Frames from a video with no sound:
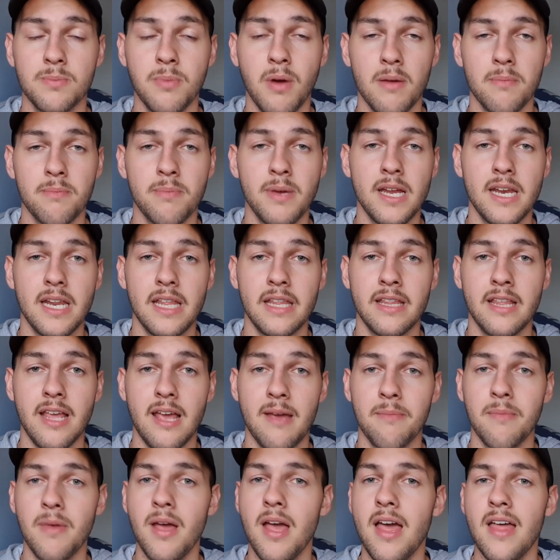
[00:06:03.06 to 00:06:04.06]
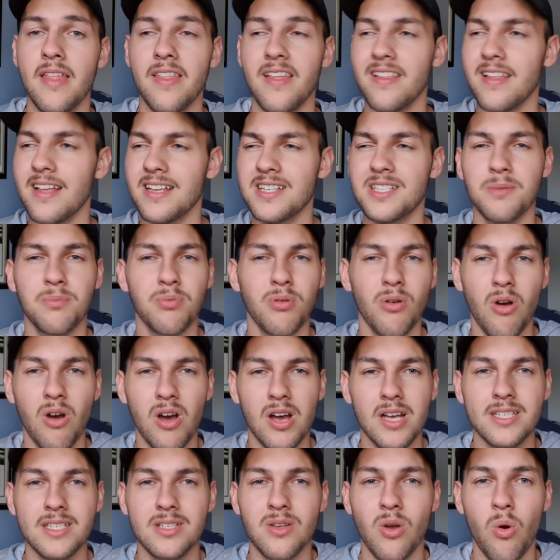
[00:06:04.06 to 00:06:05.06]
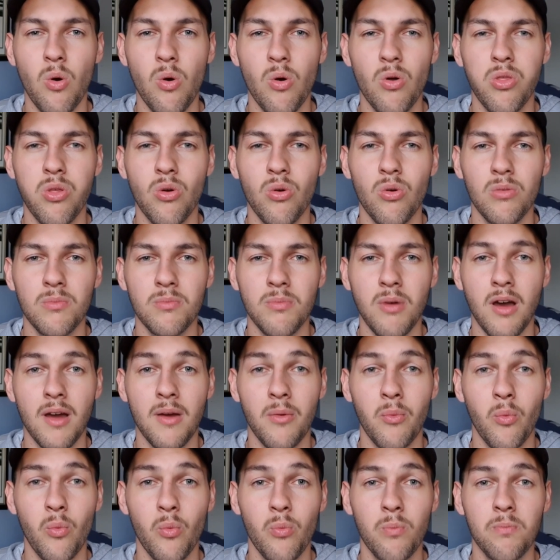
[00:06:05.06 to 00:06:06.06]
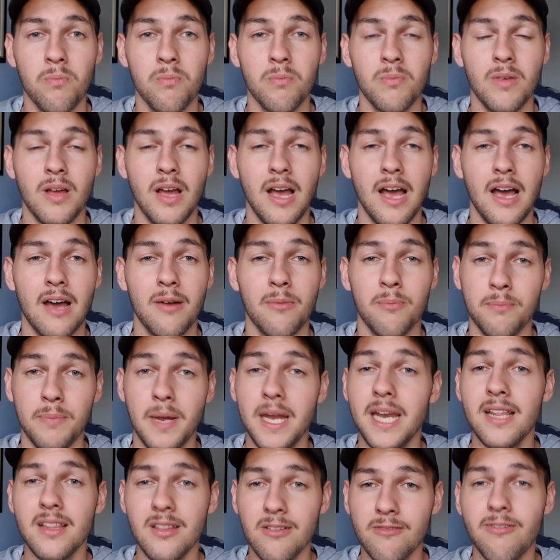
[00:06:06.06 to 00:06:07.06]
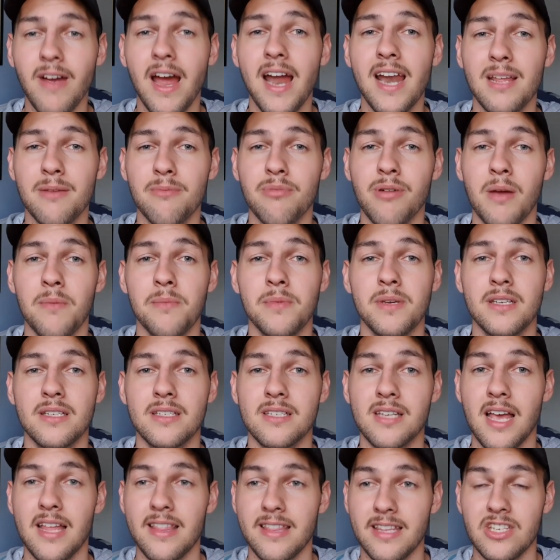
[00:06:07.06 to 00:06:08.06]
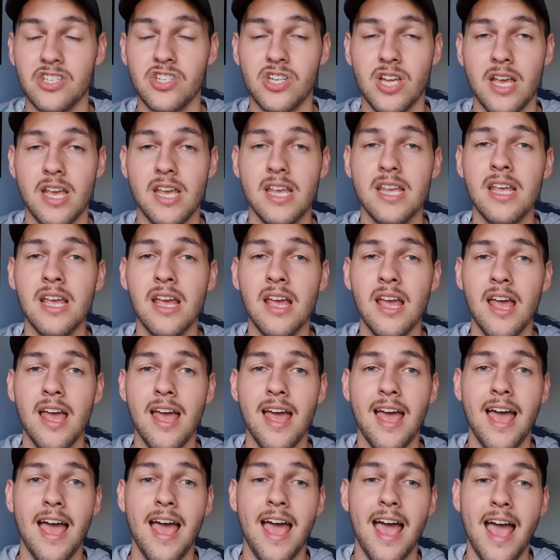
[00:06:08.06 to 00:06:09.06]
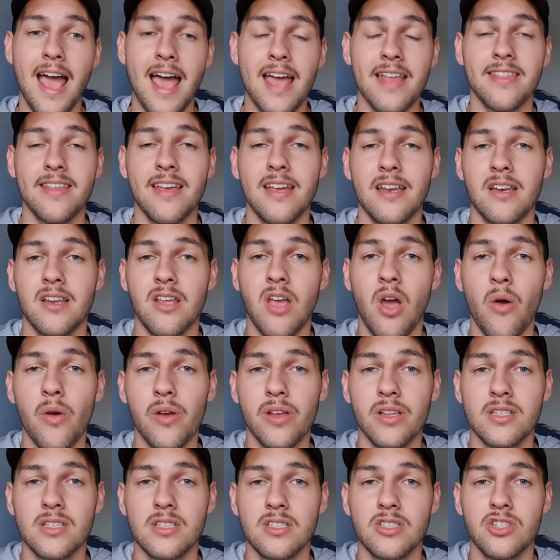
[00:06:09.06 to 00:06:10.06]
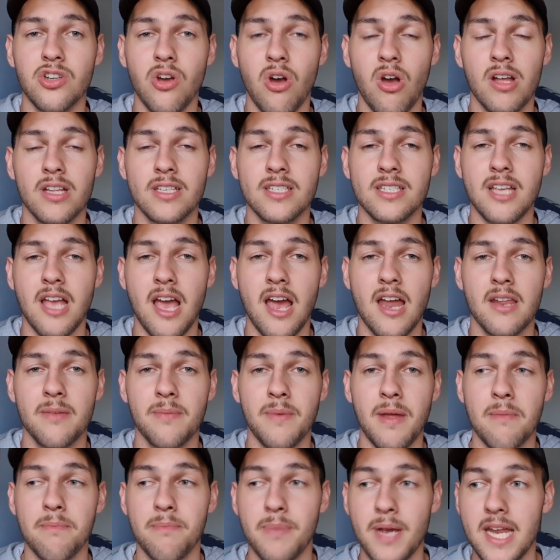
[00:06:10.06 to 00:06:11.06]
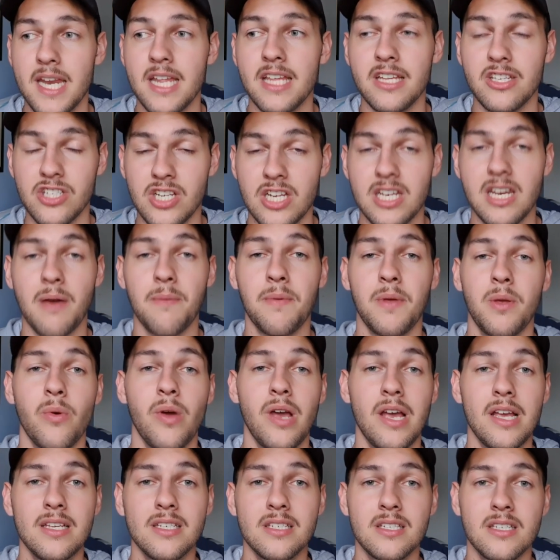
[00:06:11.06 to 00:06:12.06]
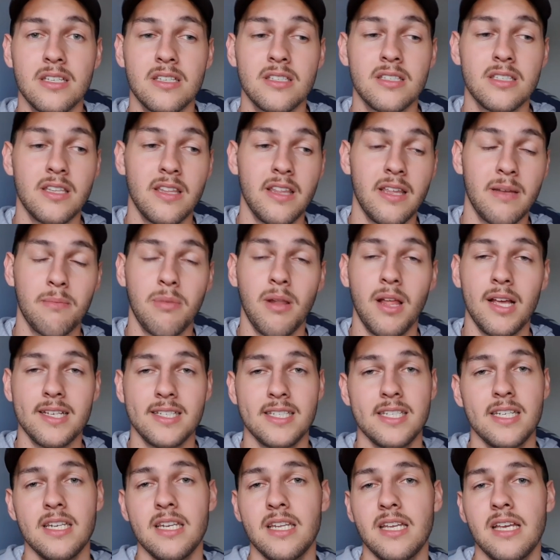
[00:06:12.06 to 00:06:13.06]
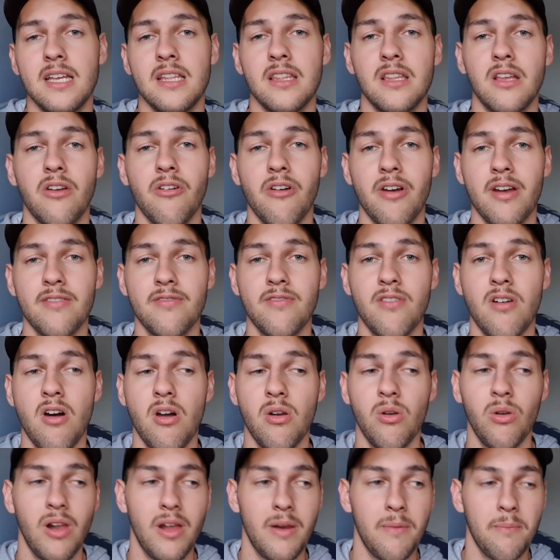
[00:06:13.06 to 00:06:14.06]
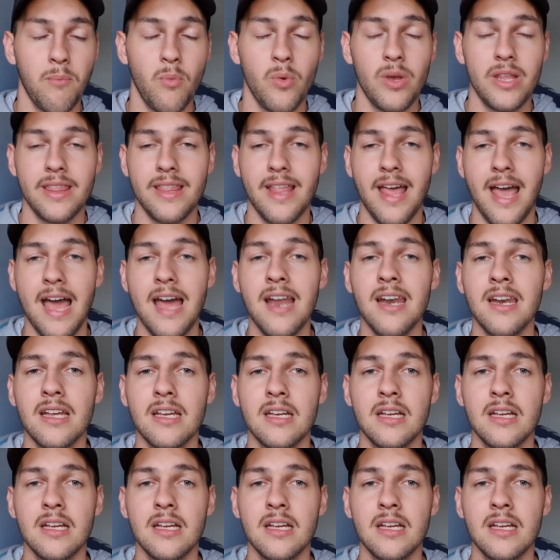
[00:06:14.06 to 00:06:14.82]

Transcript: by beating them. Then they surprised Hawthorn by beating the reigning premiers at the G, and then going to Giant Stadium and beating GWS to then play Sydney in the Grand Final and win that.